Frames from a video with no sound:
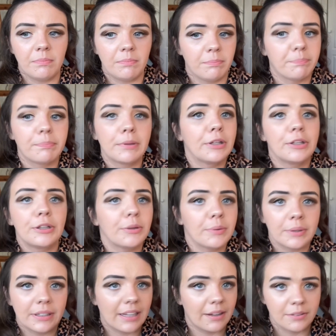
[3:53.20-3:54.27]
Blew
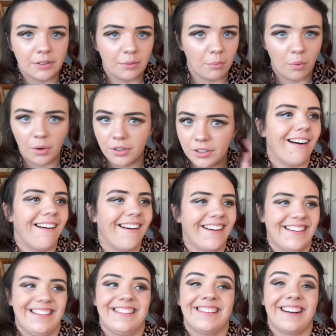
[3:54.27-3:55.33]
it out of the water.
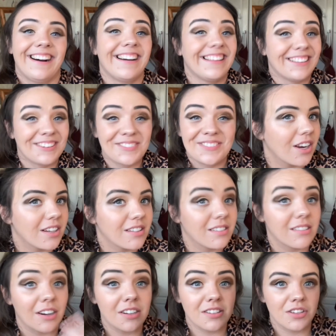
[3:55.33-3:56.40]
I loved it.
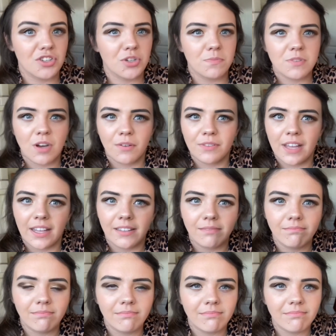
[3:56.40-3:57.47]
Darkseid jumped off that
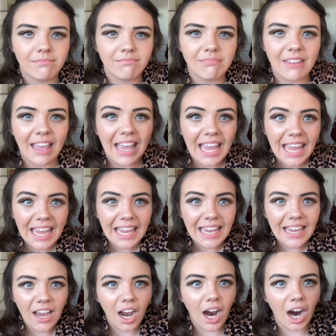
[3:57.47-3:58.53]

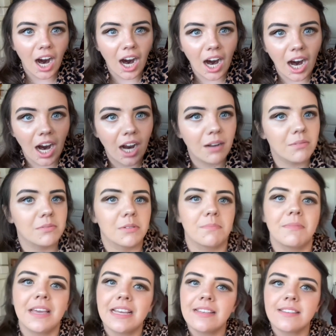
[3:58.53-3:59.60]
thing. It was
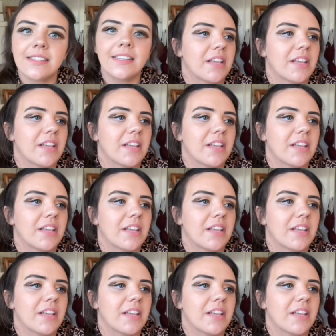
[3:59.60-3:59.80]
amazing.